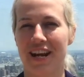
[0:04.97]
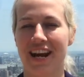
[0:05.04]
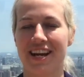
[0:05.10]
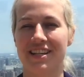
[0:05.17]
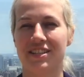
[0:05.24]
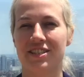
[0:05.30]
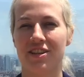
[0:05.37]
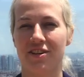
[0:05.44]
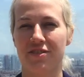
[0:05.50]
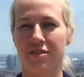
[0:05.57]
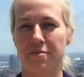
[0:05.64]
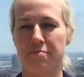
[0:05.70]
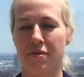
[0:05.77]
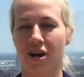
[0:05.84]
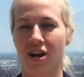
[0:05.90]
I start
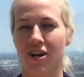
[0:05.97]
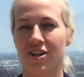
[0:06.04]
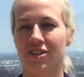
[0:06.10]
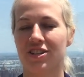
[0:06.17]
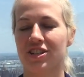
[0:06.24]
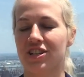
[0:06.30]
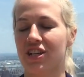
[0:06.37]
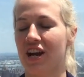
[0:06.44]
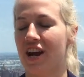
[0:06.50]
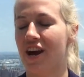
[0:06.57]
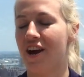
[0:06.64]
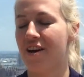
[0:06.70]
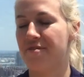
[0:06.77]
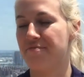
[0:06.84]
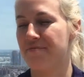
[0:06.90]
the march
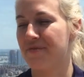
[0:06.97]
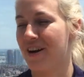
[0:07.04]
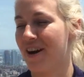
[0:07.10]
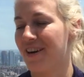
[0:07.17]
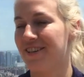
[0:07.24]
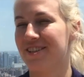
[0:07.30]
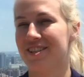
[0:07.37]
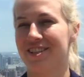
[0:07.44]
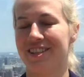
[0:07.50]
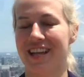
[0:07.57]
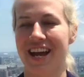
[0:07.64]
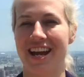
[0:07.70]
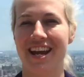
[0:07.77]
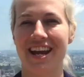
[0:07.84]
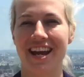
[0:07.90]
um, on
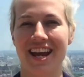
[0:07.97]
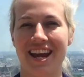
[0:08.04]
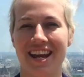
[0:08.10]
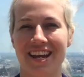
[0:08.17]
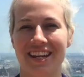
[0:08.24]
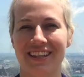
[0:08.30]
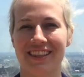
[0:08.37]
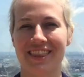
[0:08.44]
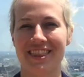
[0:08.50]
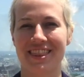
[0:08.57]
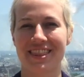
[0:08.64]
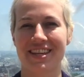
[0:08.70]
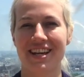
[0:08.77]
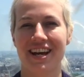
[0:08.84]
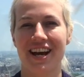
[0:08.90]
July
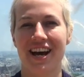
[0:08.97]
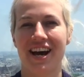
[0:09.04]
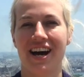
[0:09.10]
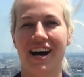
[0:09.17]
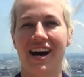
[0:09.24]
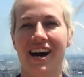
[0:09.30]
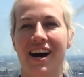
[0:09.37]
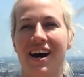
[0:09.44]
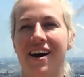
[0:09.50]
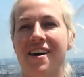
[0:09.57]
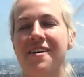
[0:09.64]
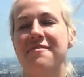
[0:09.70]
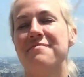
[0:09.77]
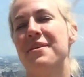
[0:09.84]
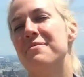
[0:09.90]
8th.
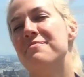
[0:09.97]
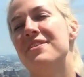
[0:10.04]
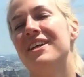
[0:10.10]
Um, I'm